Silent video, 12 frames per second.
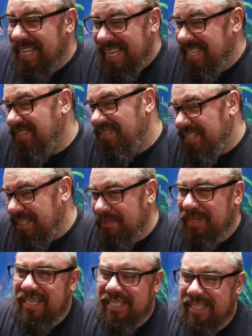be dangerous
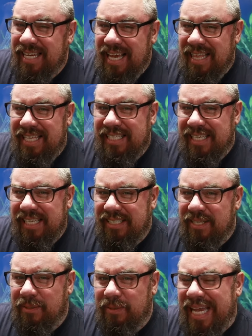because you get these
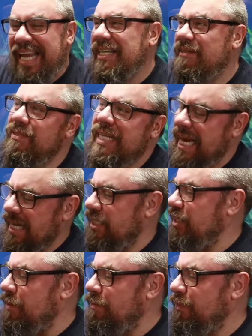things called end of
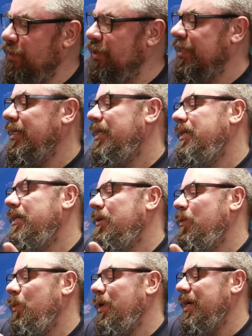tank dumps
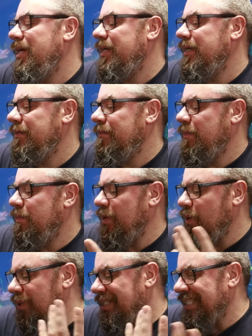where,
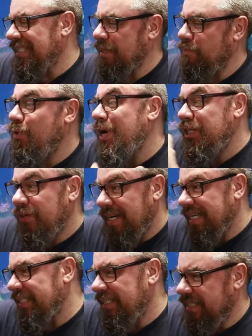because this is a
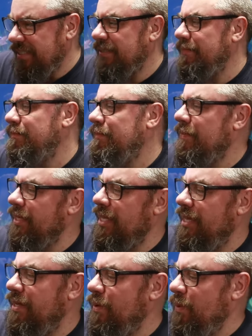pressurized system,
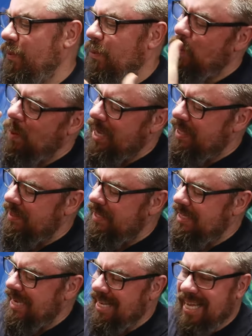when the
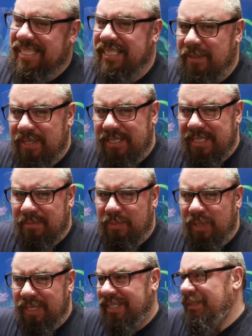tank gets down to a certain
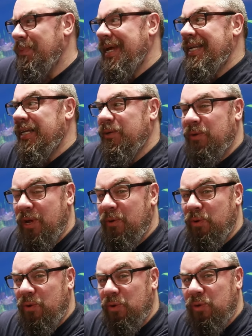point, depending on
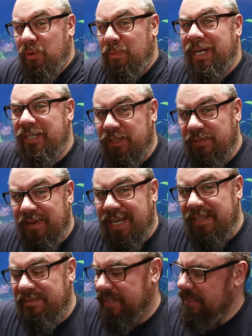how good or bad your
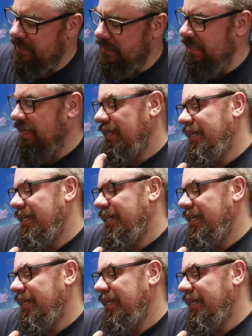valve is,